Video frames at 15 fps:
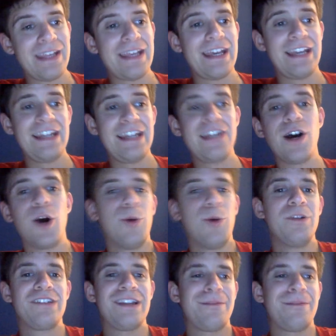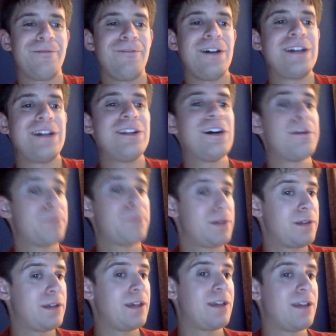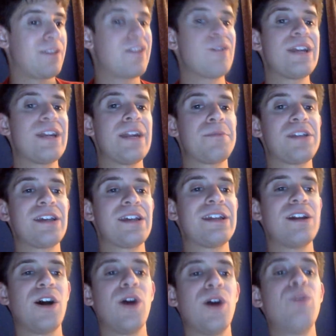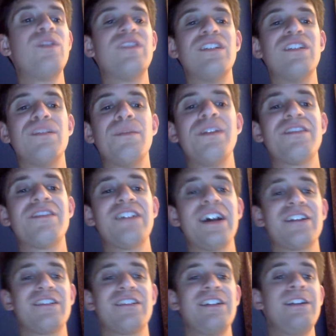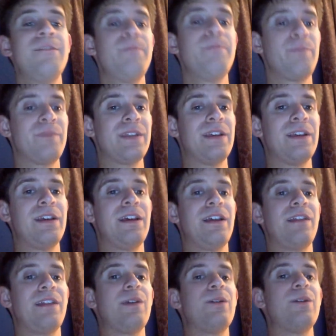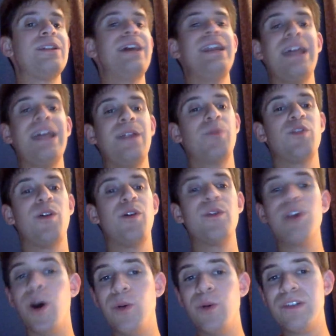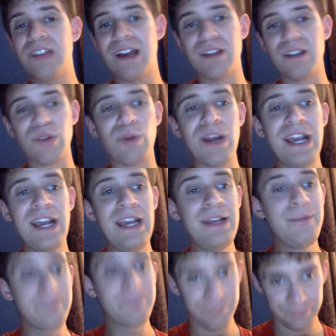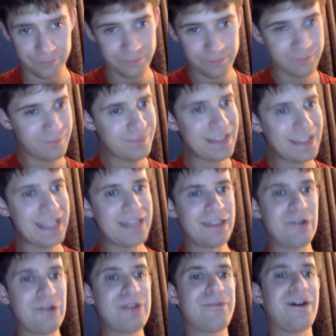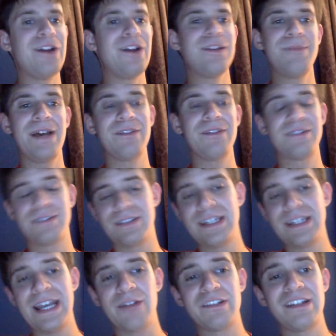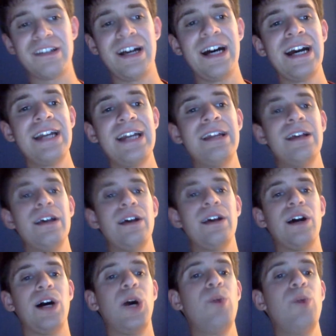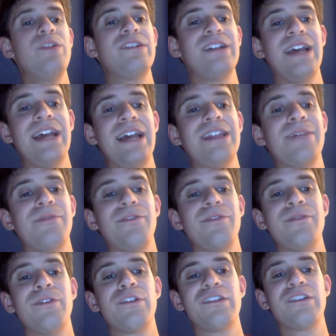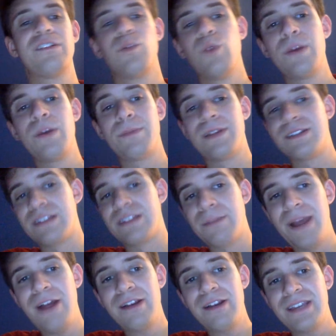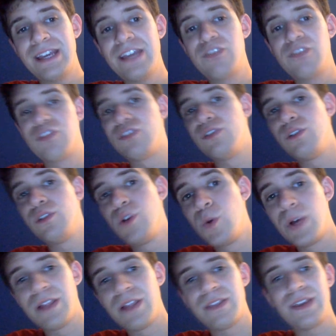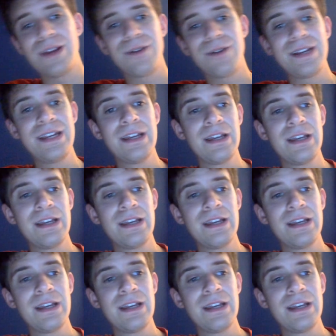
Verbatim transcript: And then Owens ended up fighting up. Theory ended up kicking Owens in his midsection. Theory then ended up throwing Owens out of the ring. Theory followed him out to the outside. Owens ended up reversing the whip into the barricade to Theory.